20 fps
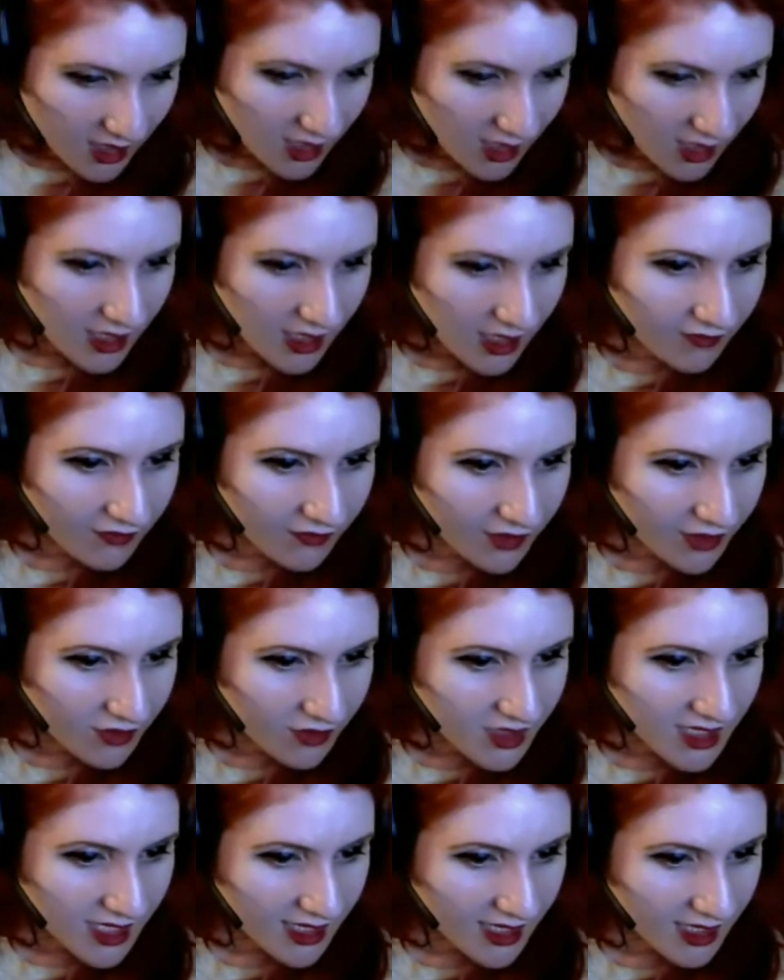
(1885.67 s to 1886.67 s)
If you
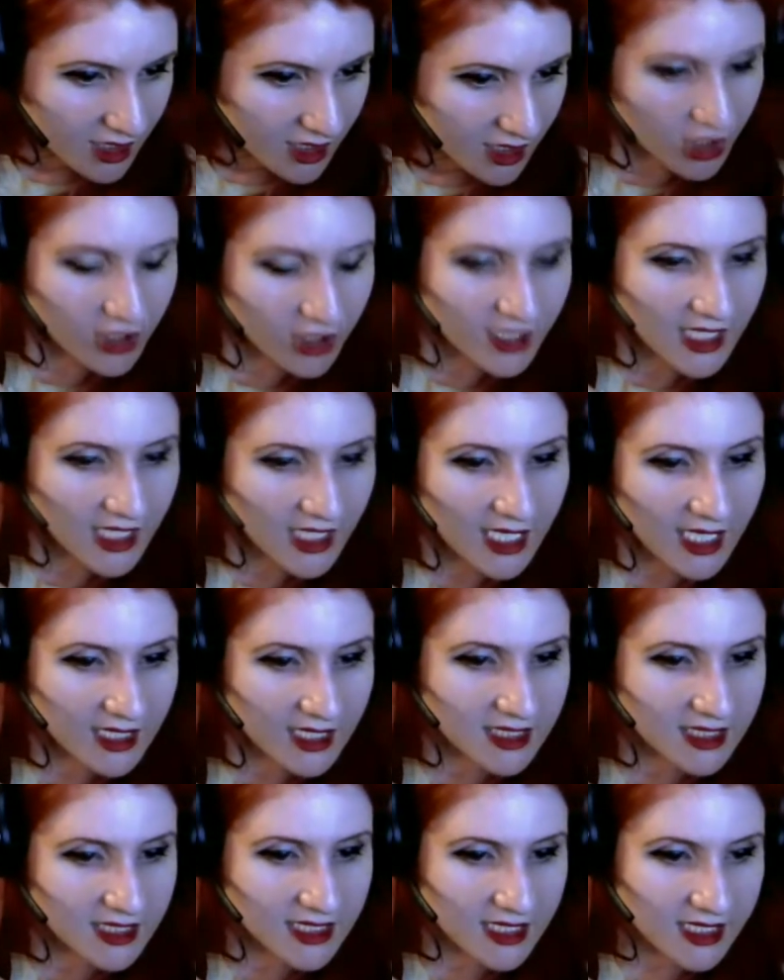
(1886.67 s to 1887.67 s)
take a look at
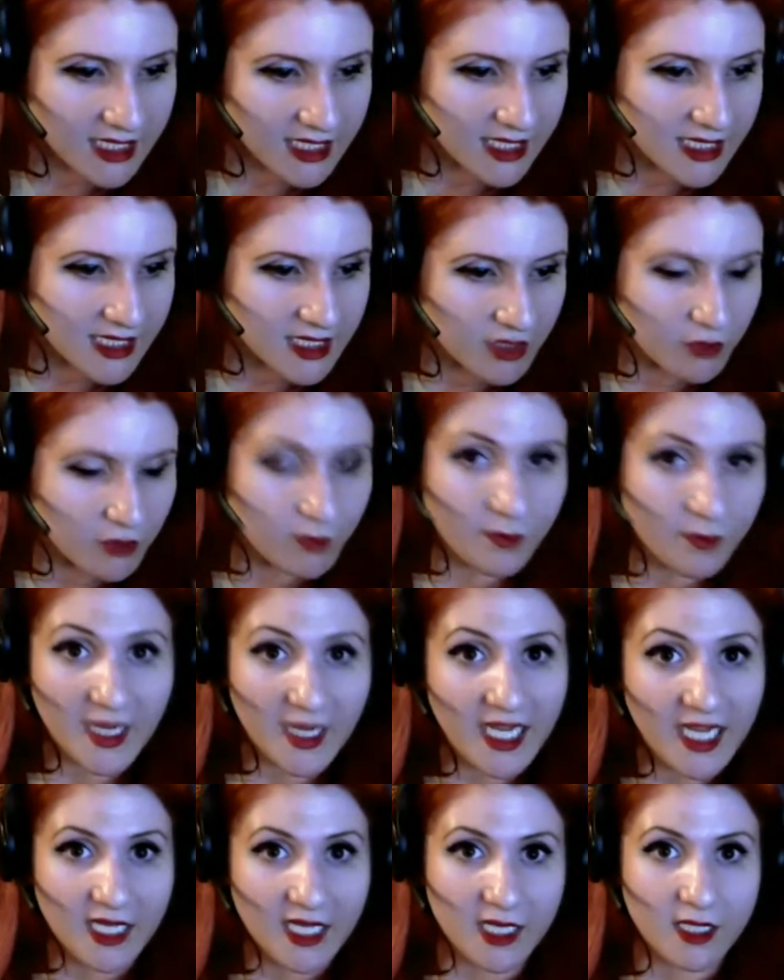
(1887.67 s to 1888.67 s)
Geese or
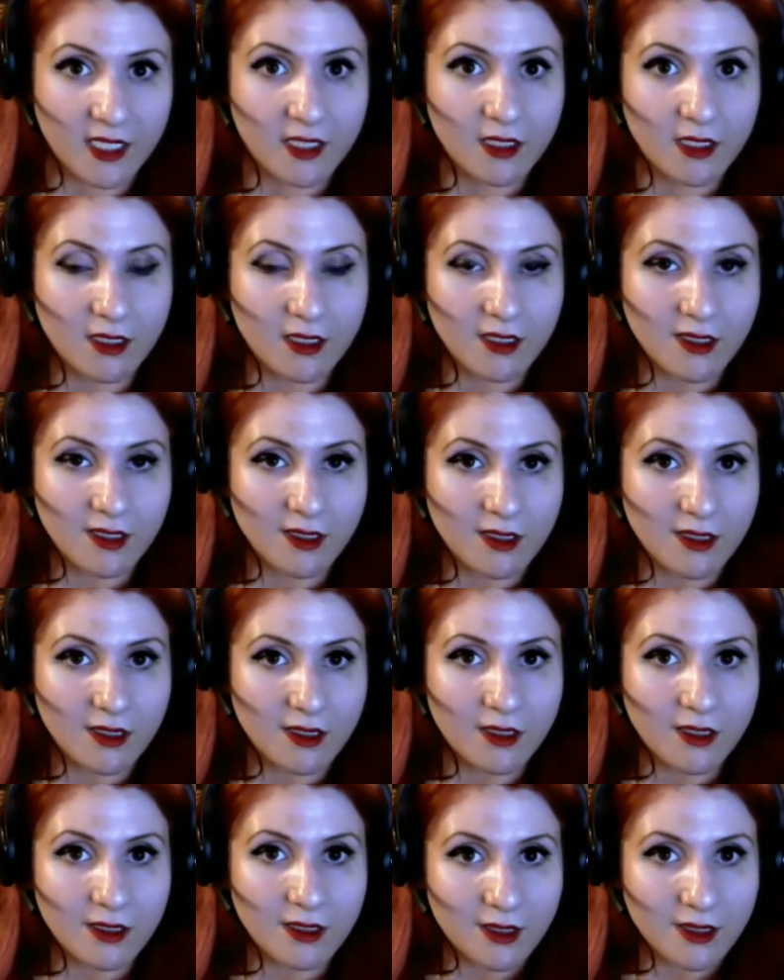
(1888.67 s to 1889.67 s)
Ban,
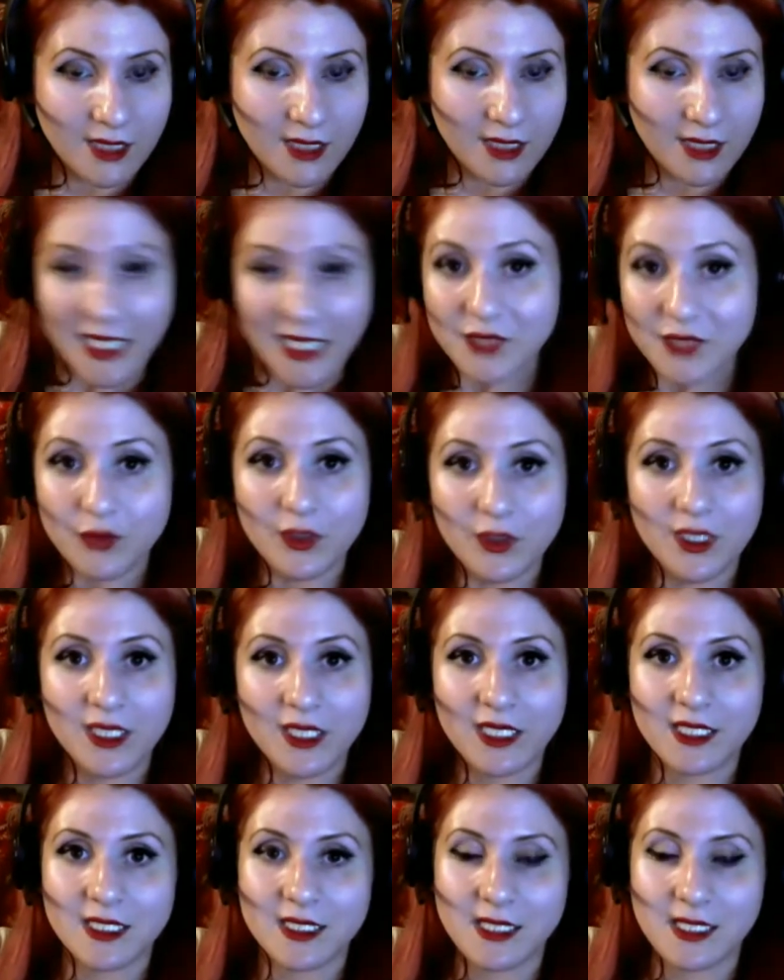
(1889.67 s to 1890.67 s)
that's really
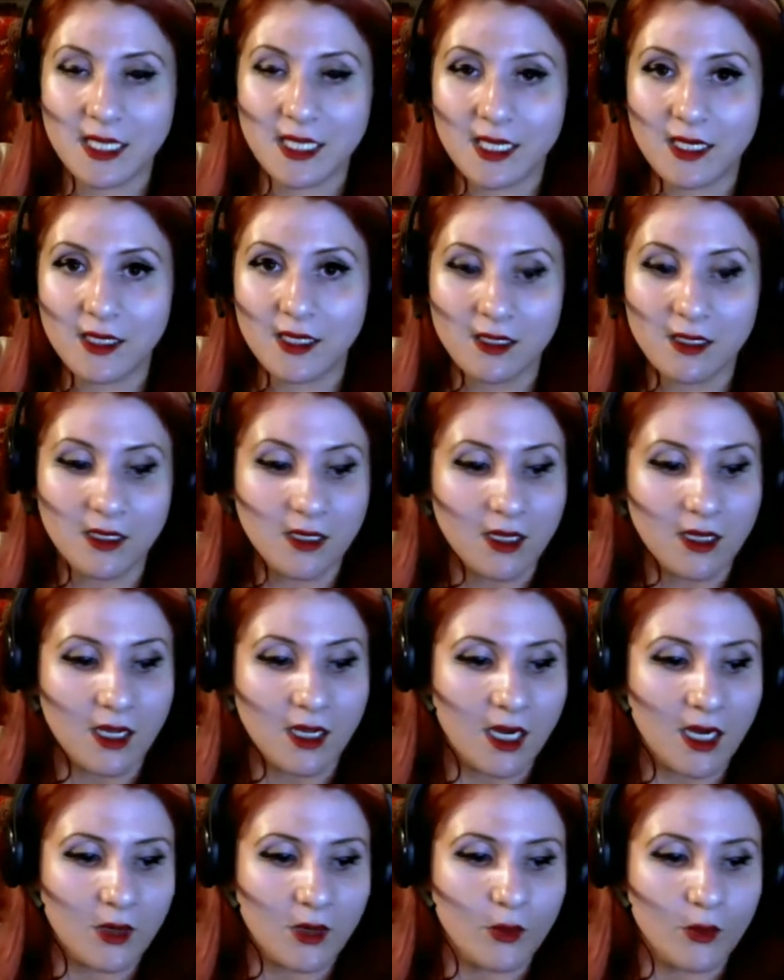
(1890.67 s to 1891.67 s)
insane.
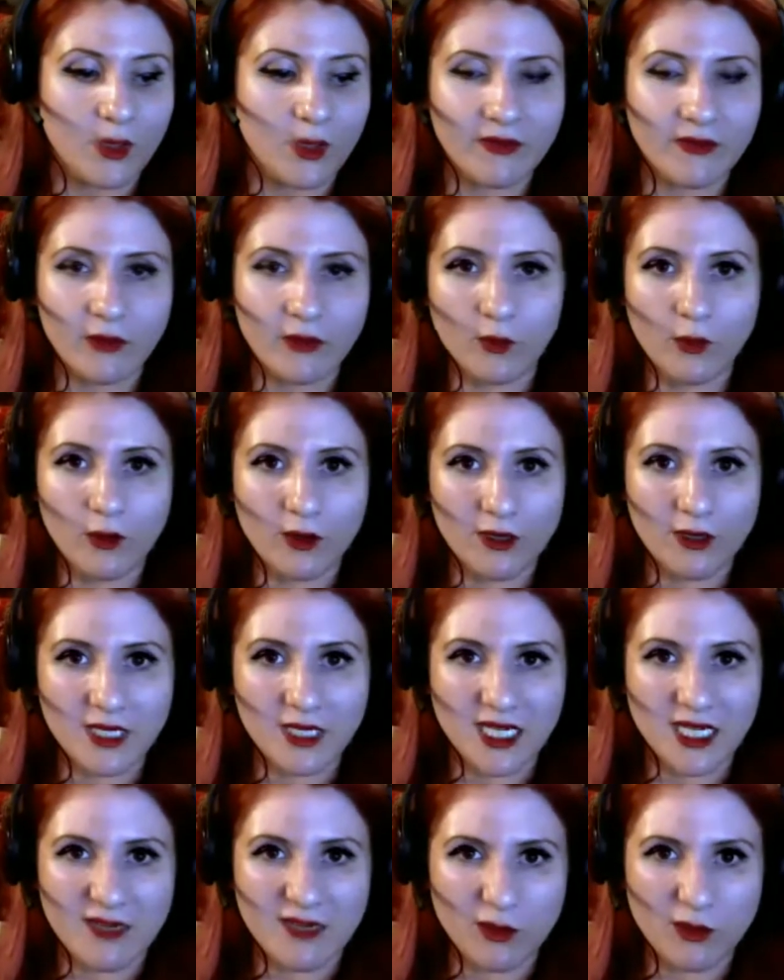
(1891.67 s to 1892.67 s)
Weaver Ward I
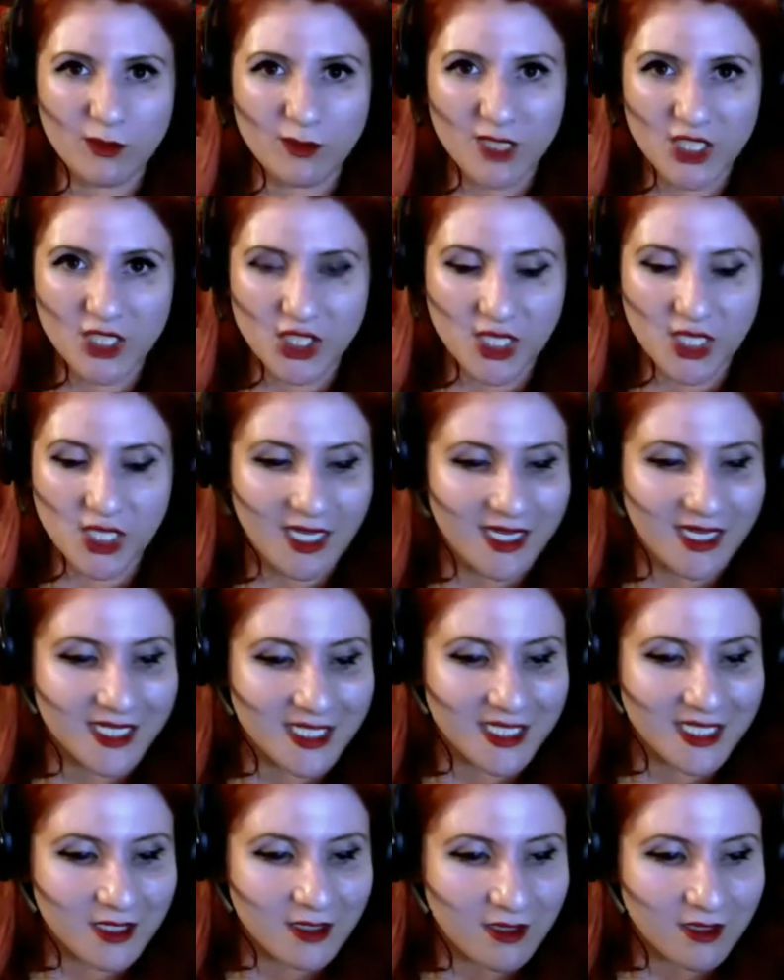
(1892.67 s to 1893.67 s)
never much
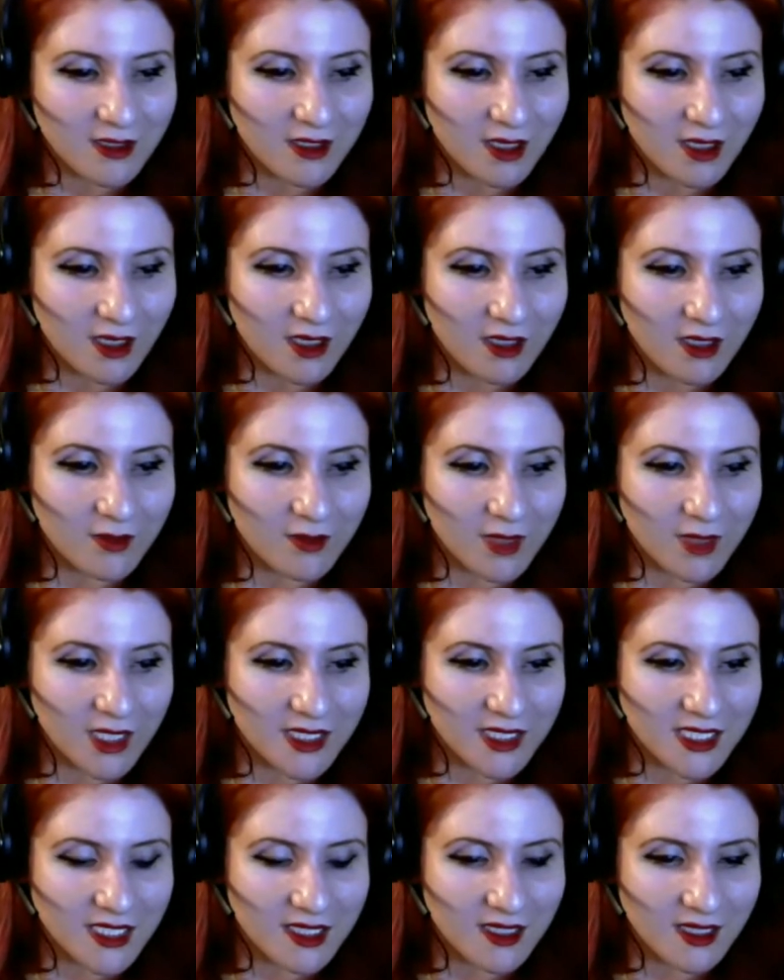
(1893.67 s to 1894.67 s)
liked. I
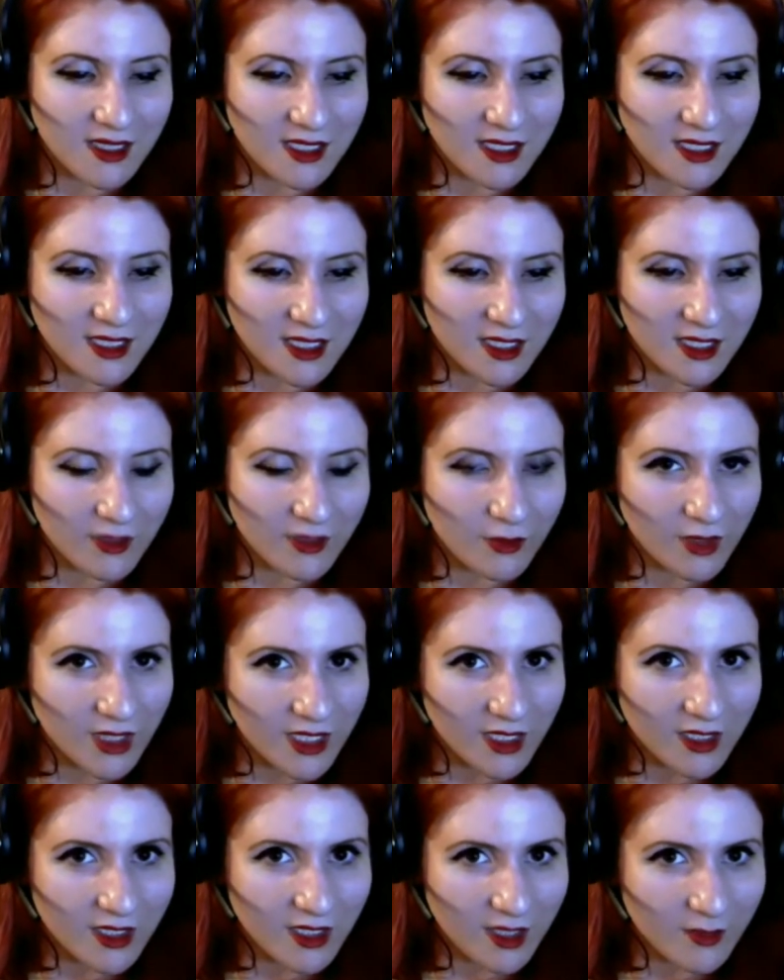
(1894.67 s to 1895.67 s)
didn't think that it really
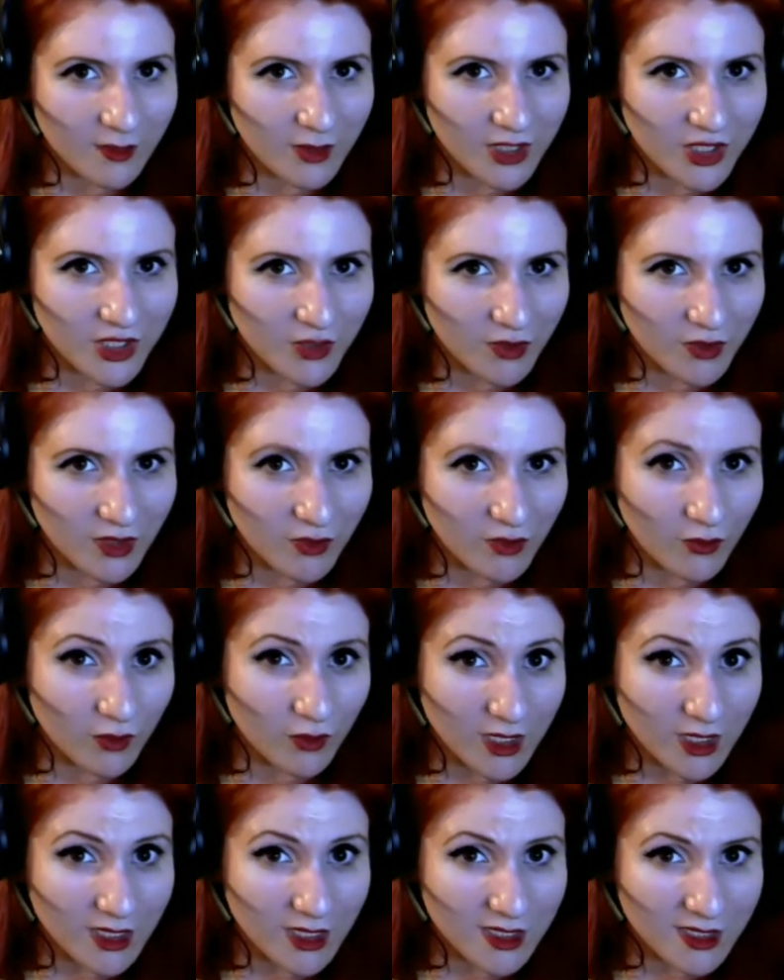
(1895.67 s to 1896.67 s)
accomplished what it
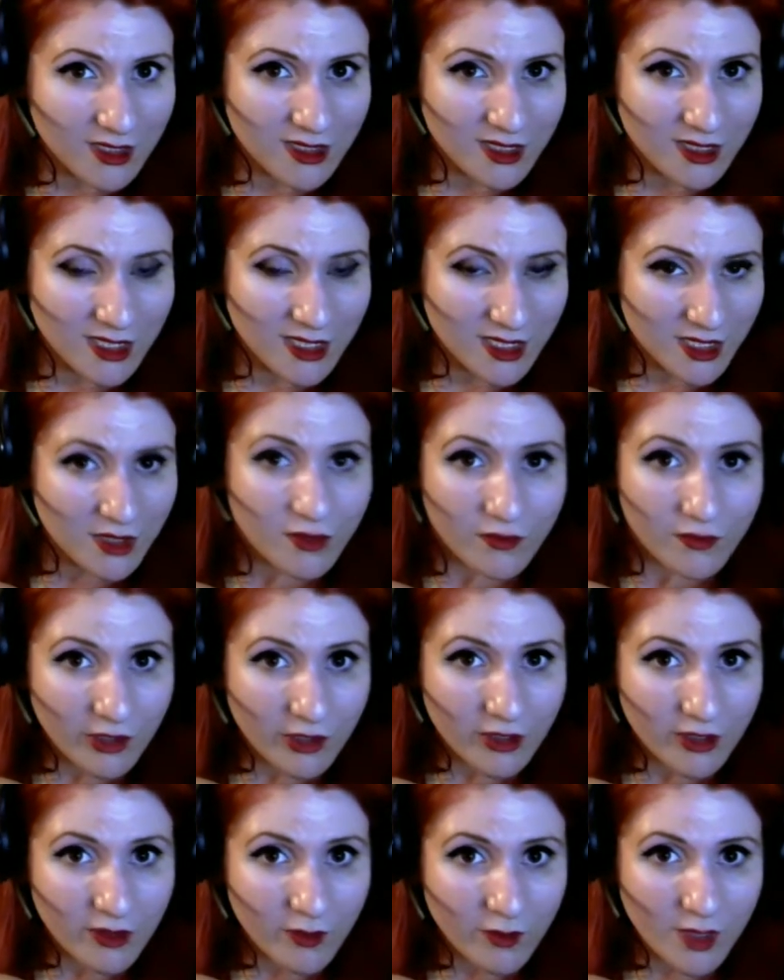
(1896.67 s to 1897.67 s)
wanted to do
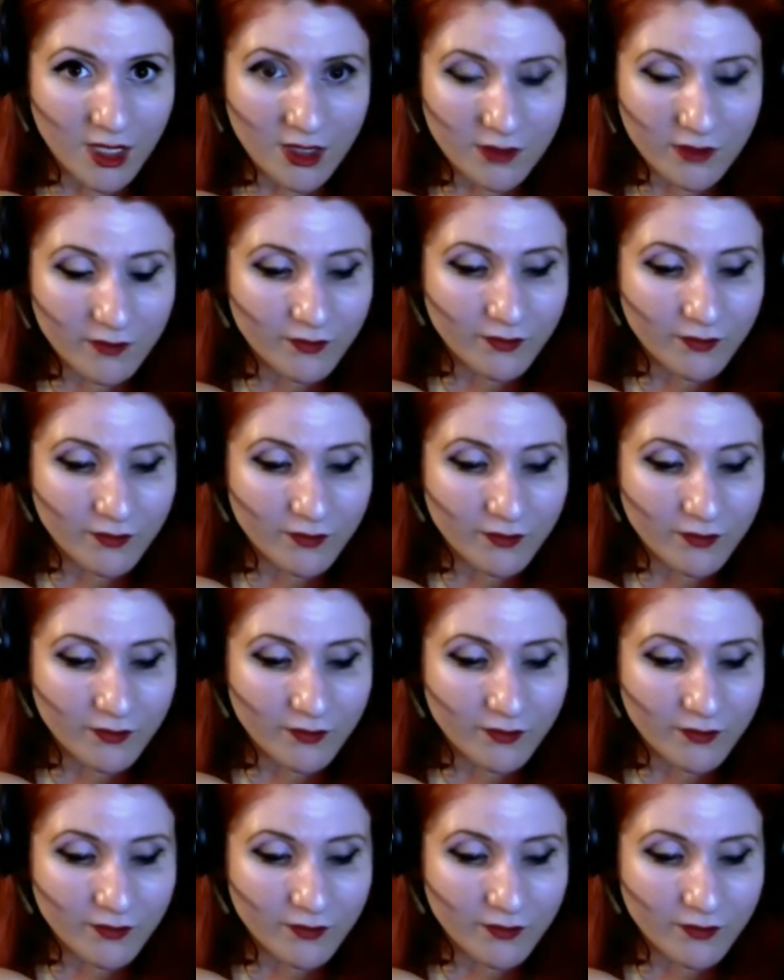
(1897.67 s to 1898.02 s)
very well,